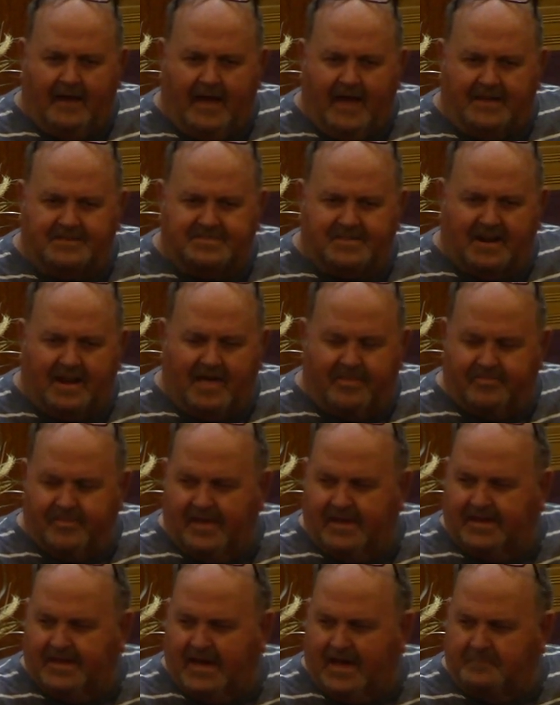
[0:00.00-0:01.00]
I said, I
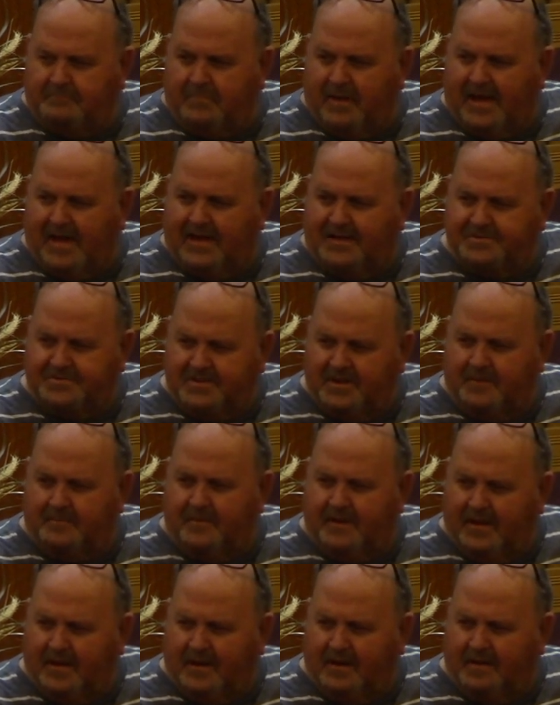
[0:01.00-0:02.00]
think I'd buy Jim
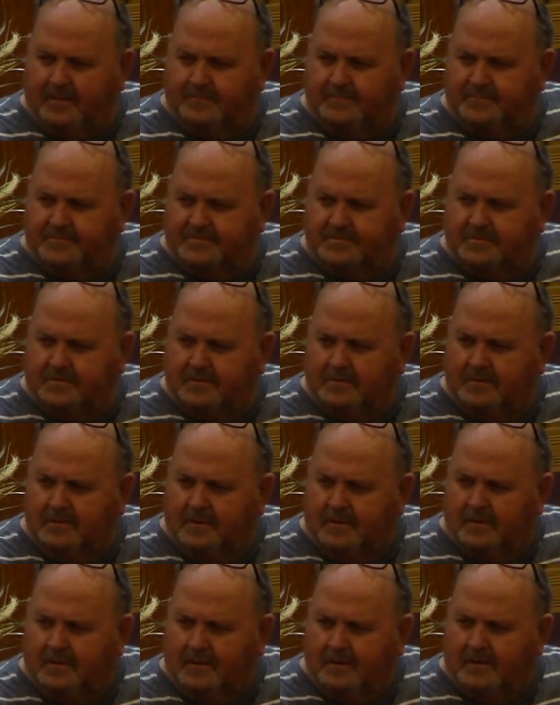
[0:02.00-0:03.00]
Helms
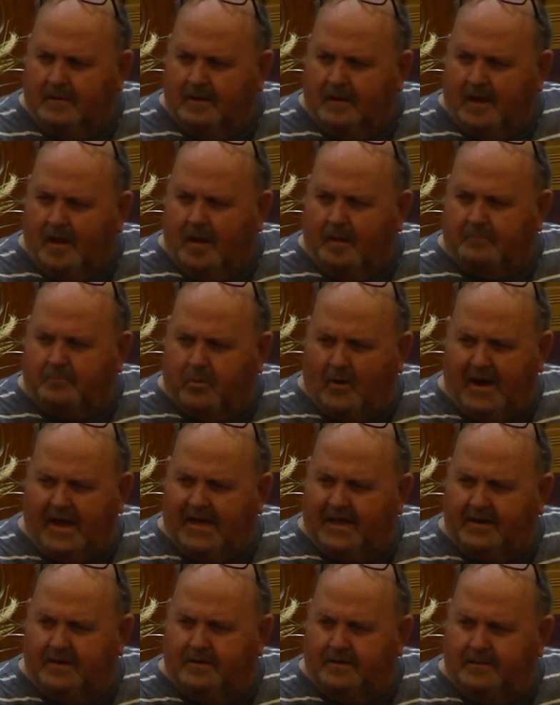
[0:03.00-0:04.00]
a
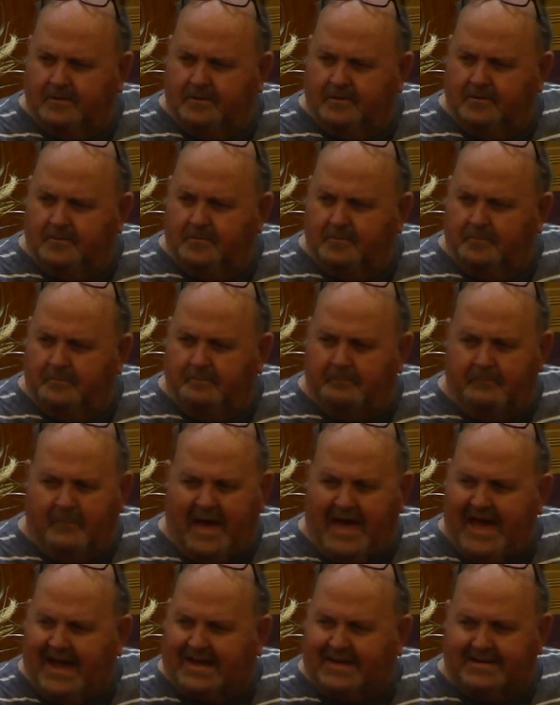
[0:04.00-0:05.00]
brand new
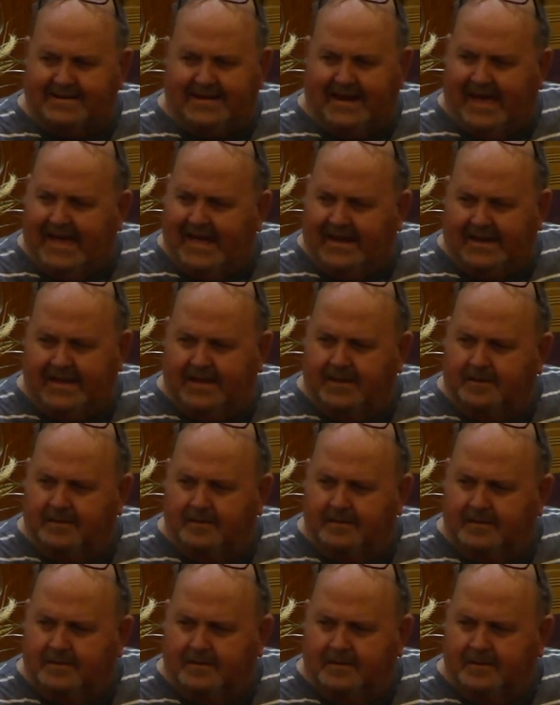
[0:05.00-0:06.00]
Mac Daddy
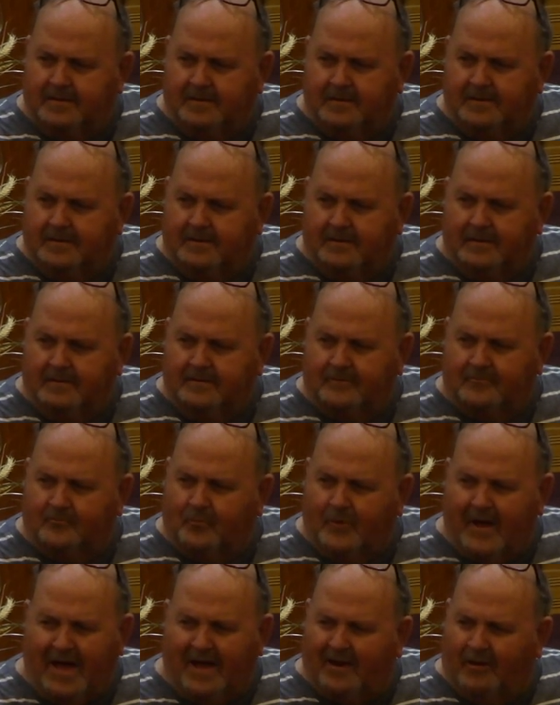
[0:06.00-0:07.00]

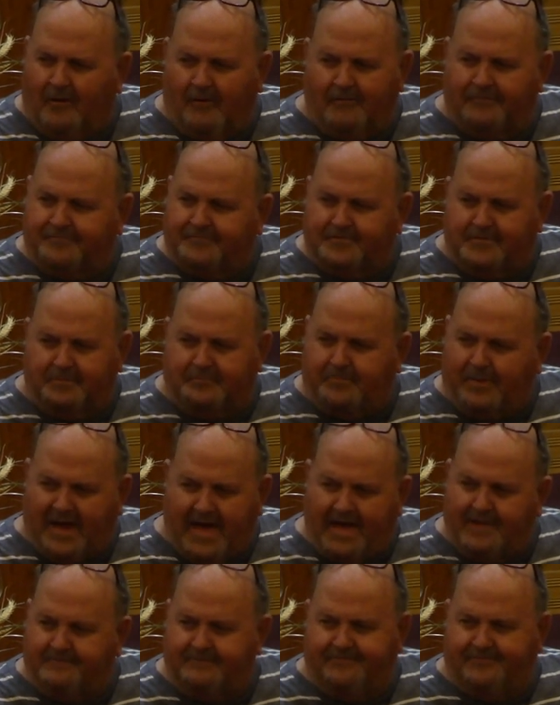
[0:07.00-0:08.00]
right off the
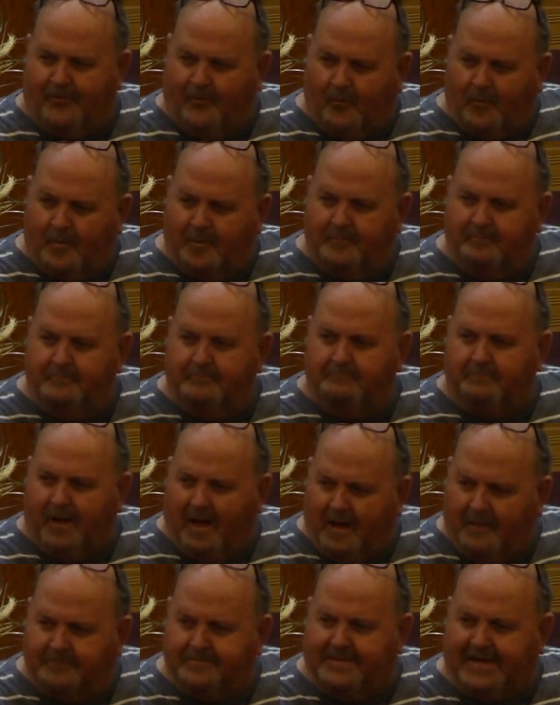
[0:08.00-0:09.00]
platform
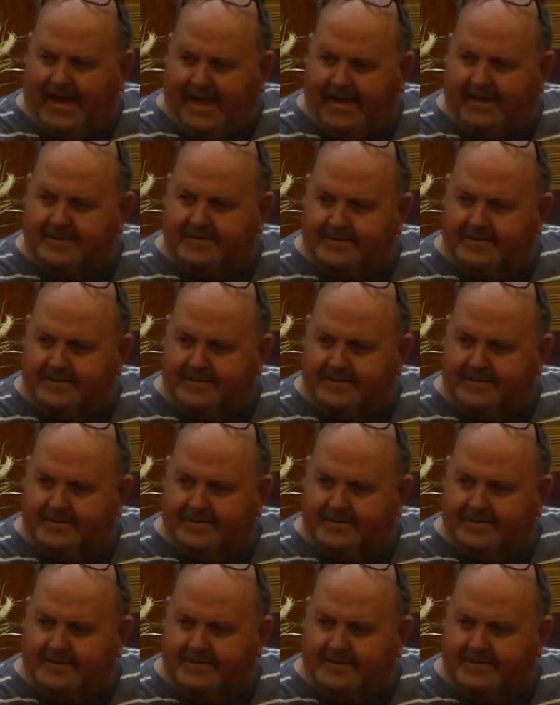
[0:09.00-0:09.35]
Bobcat